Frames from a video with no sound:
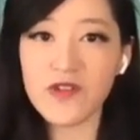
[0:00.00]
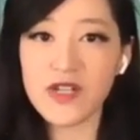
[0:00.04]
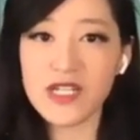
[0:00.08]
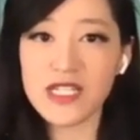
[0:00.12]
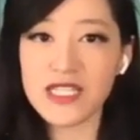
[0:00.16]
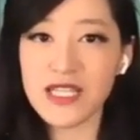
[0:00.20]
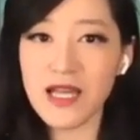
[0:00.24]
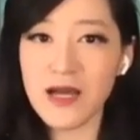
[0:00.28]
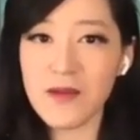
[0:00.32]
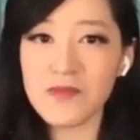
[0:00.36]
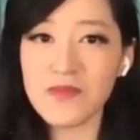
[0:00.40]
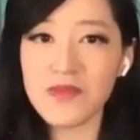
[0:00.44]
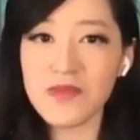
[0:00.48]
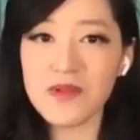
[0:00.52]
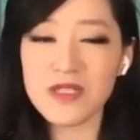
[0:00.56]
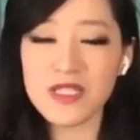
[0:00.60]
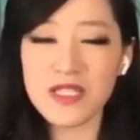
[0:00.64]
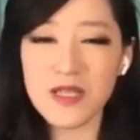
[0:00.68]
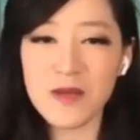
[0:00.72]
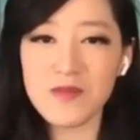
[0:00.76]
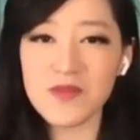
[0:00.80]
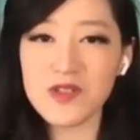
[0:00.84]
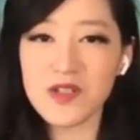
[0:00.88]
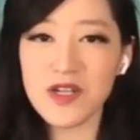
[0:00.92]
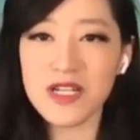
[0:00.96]
For example,
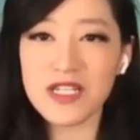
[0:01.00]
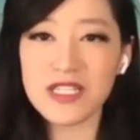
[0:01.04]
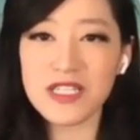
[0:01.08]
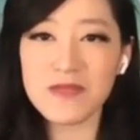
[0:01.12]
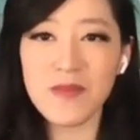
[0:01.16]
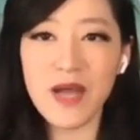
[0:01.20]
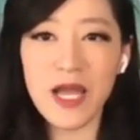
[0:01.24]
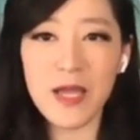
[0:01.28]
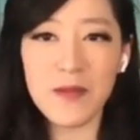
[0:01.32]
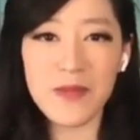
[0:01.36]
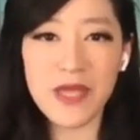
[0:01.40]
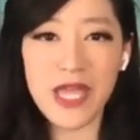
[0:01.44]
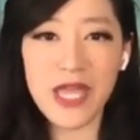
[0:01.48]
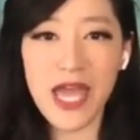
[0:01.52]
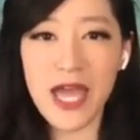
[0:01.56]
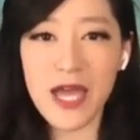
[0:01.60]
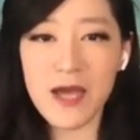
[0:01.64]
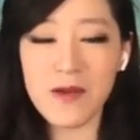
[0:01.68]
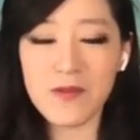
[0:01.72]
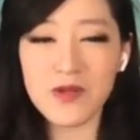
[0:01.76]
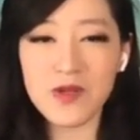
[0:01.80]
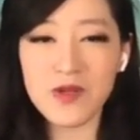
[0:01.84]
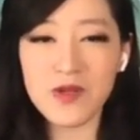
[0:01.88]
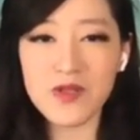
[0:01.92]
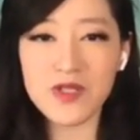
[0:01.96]
some drugs might
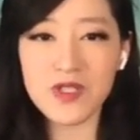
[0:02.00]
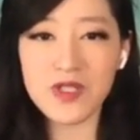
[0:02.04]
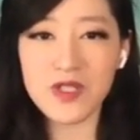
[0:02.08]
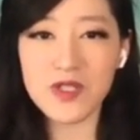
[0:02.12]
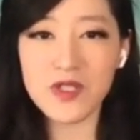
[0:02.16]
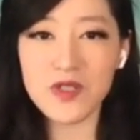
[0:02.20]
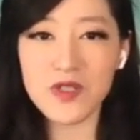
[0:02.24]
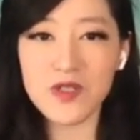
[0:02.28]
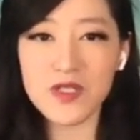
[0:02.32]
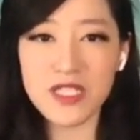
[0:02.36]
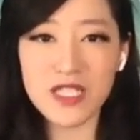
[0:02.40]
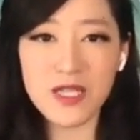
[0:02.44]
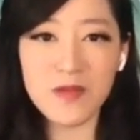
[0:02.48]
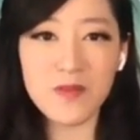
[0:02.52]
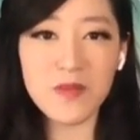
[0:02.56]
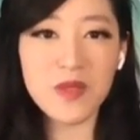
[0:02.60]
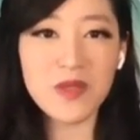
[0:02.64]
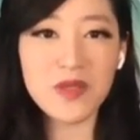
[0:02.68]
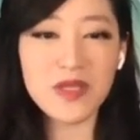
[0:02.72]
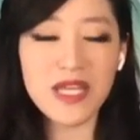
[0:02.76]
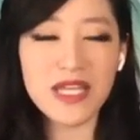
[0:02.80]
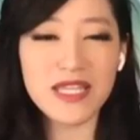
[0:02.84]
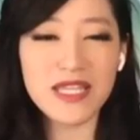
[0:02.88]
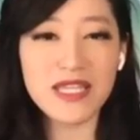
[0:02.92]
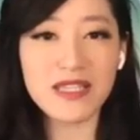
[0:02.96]
be able to
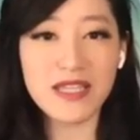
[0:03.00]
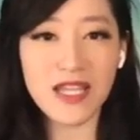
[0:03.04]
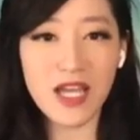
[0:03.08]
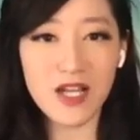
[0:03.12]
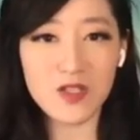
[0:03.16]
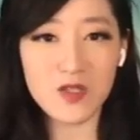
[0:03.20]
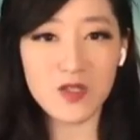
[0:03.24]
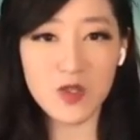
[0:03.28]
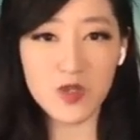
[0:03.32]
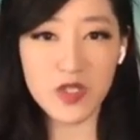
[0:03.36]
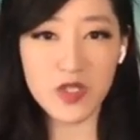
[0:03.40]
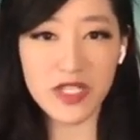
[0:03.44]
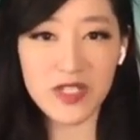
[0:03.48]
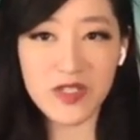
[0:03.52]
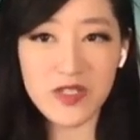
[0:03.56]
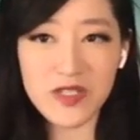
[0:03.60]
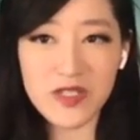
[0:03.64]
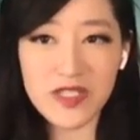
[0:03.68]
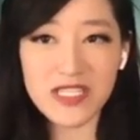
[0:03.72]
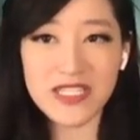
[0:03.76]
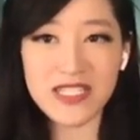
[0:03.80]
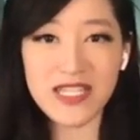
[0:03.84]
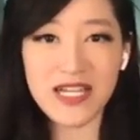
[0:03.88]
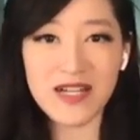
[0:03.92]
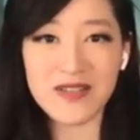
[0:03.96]
stimulate the natural
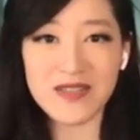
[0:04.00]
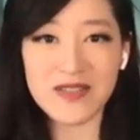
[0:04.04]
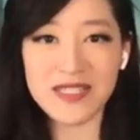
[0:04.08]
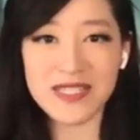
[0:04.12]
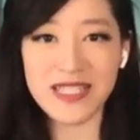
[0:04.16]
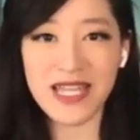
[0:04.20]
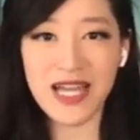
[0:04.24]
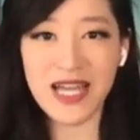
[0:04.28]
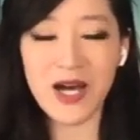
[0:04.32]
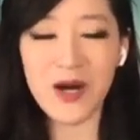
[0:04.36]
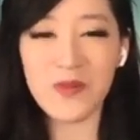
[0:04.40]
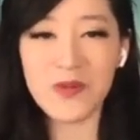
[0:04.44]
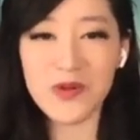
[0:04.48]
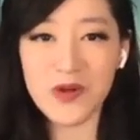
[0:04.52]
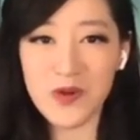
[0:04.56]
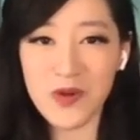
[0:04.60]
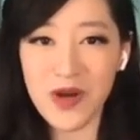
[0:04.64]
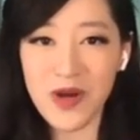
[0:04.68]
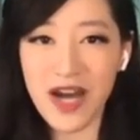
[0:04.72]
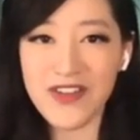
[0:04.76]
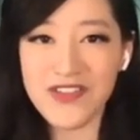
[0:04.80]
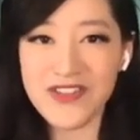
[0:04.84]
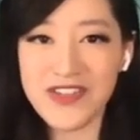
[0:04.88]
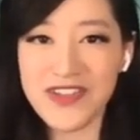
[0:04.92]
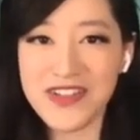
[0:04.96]
killer cells to help
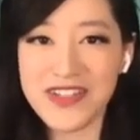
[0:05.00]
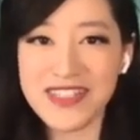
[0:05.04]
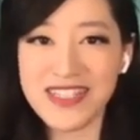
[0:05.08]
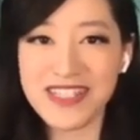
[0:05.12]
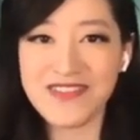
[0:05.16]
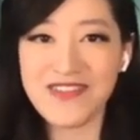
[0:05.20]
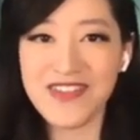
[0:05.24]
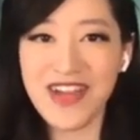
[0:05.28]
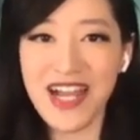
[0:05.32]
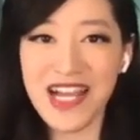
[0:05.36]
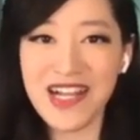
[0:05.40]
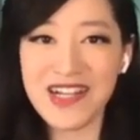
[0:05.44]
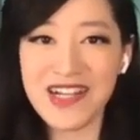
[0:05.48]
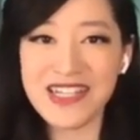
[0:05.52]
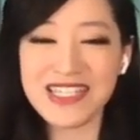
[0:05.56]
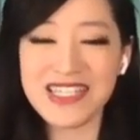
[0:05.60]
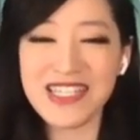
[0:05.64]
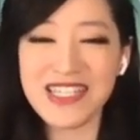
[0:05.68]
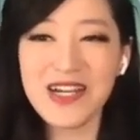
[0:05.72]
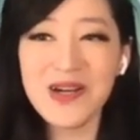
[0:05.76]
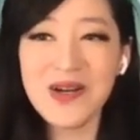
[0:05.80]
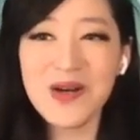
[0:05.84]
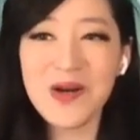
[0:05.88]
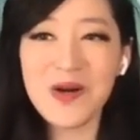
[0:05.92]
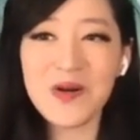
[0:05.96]
go after the
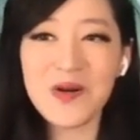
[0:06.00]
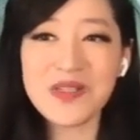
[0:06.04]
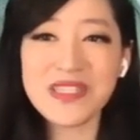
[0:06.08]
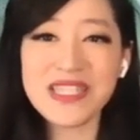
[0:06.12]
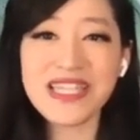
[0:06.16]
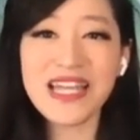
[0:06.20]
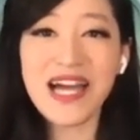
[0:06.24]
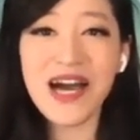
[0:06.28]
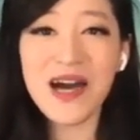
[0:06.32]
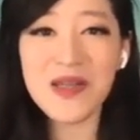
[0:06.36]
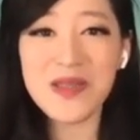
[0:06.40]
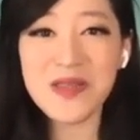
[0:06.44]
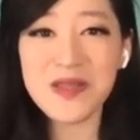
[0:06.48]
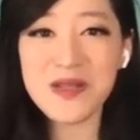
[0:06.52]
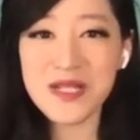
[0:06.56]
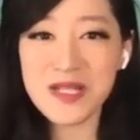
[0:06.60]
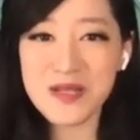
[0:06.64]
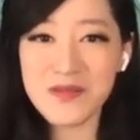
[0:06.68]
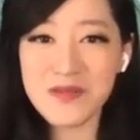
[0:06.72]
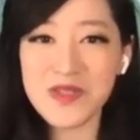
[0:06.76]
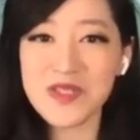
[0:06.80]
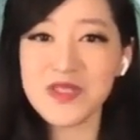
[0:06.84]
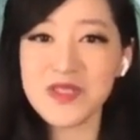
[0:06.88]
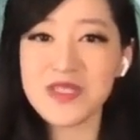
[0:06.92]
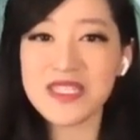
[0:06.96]
virus, or the other
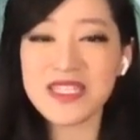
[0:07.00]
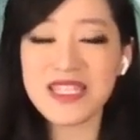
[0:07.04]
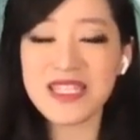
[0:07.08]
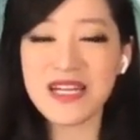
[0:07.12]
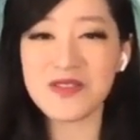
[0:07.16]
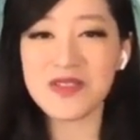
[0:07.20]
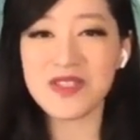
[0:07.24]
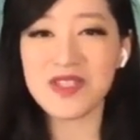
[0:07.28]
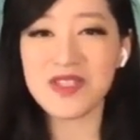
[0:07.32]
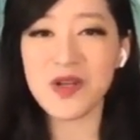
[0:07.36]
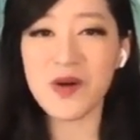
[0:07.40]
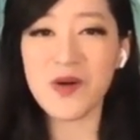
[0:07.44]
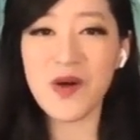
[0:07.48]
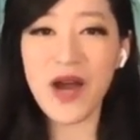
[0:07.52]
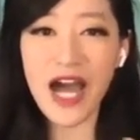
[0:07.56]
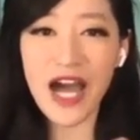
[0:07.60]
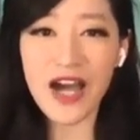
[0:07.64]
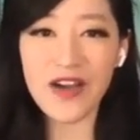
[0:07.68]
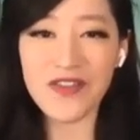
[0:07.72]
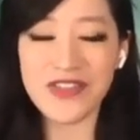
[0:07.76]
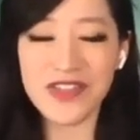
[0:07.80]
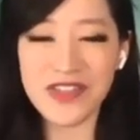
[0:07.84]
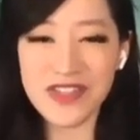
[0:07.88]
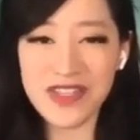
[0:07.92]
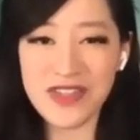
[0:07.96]
immune cells to go
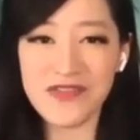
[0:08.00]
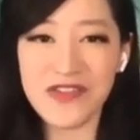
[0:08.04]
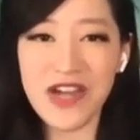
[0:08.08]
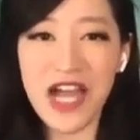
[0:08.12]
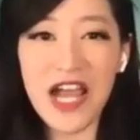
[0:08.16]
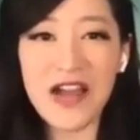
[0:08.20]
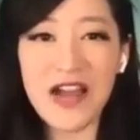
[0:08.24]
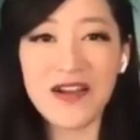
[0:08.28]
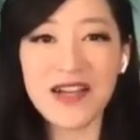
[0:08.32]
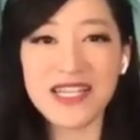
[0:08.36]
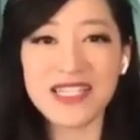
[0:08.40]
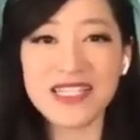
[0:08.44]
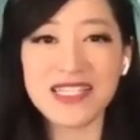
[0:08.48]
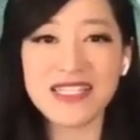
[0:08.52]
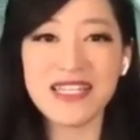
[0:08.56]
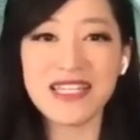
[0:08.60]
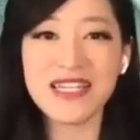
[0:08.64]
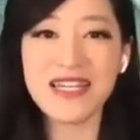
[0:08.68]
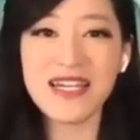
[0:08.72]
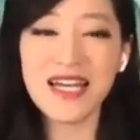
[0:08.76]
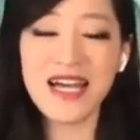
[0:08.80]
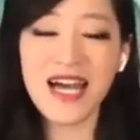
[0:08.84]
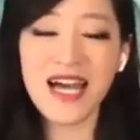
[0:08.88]
after the virus.